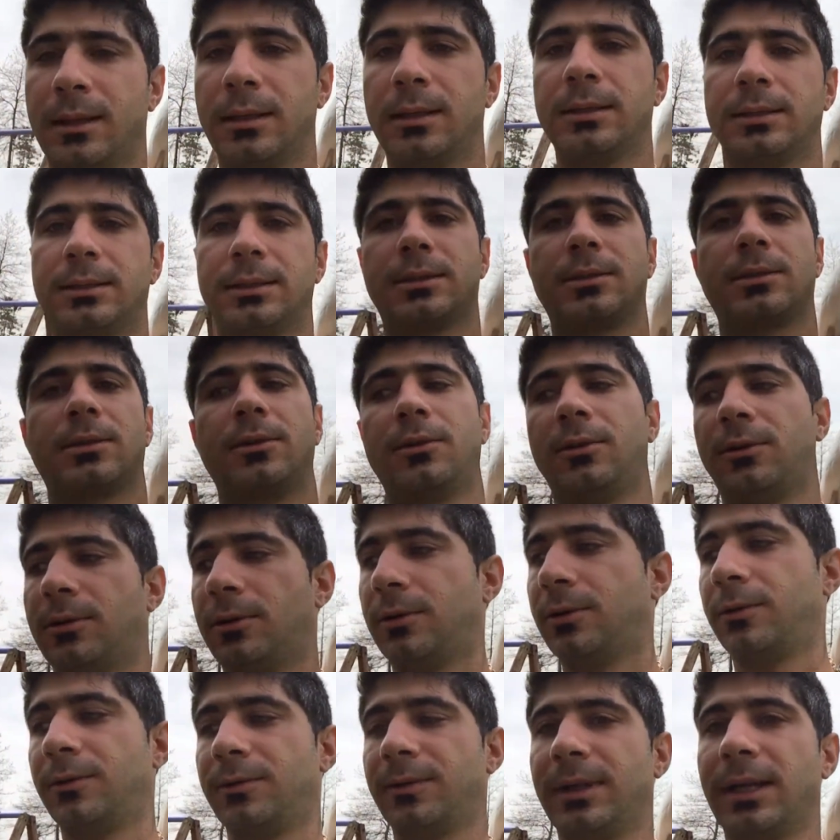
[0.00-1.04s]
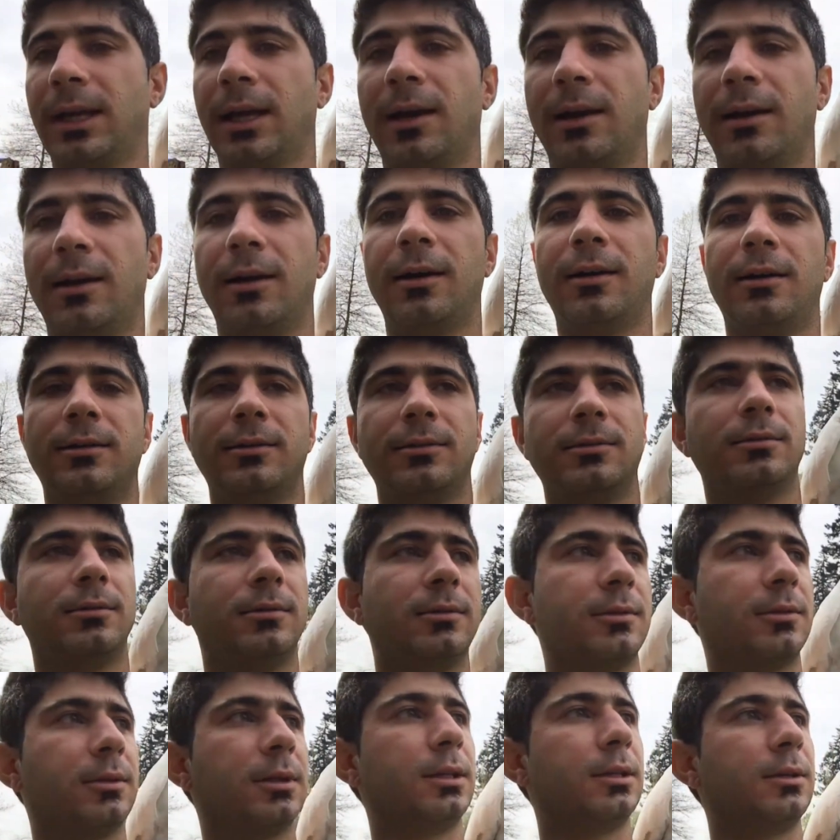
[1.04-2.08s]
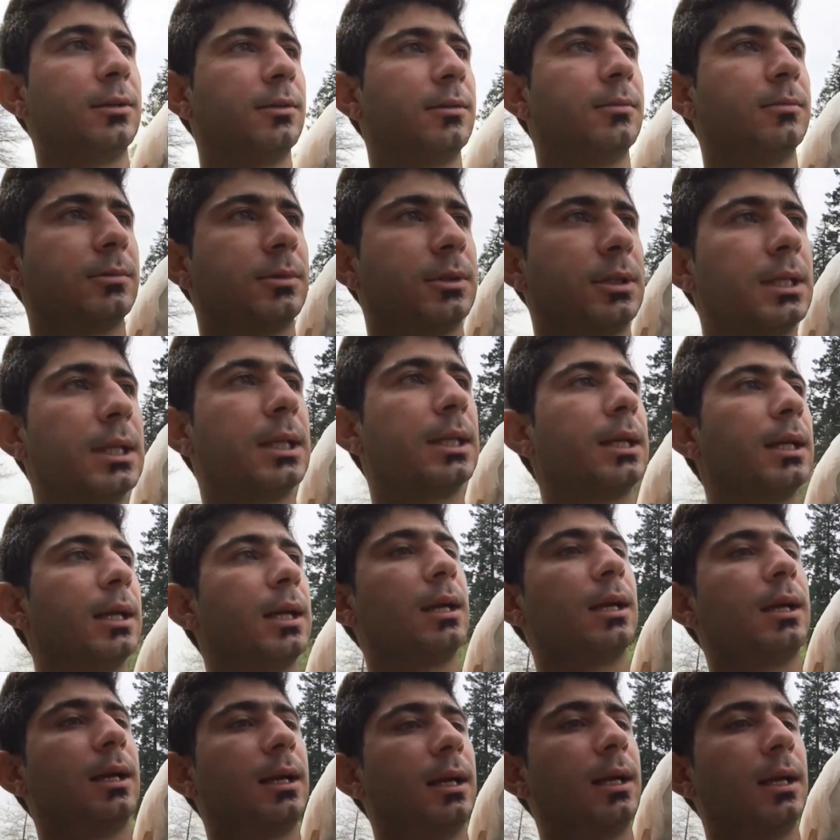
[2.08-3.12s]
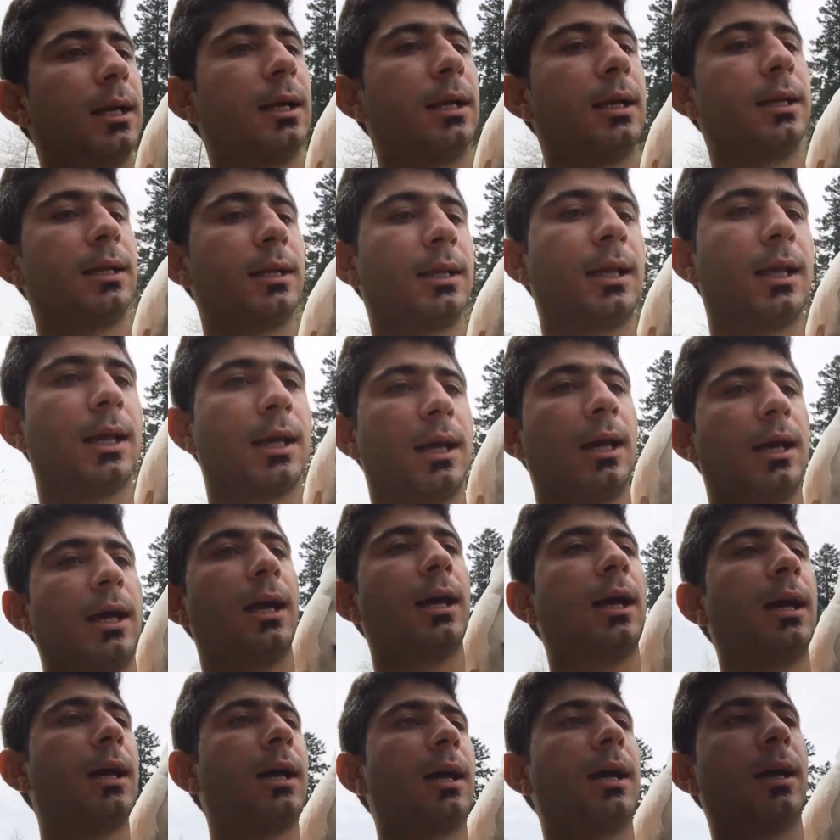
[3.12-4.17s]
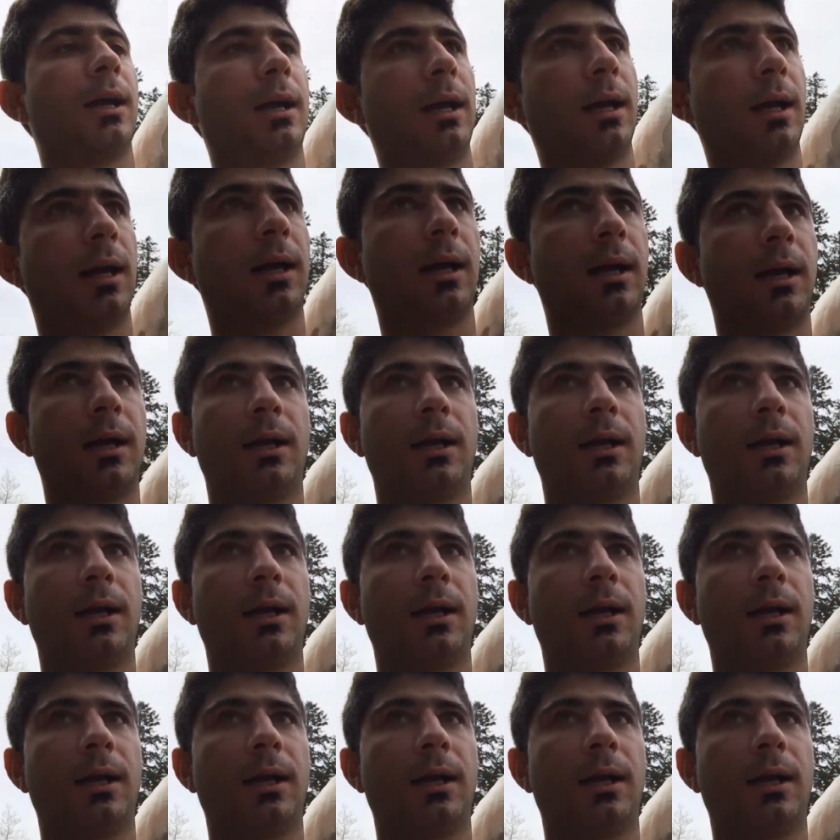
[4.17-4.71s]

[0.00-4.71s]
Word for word: Let's go. We all going home together. Yeah.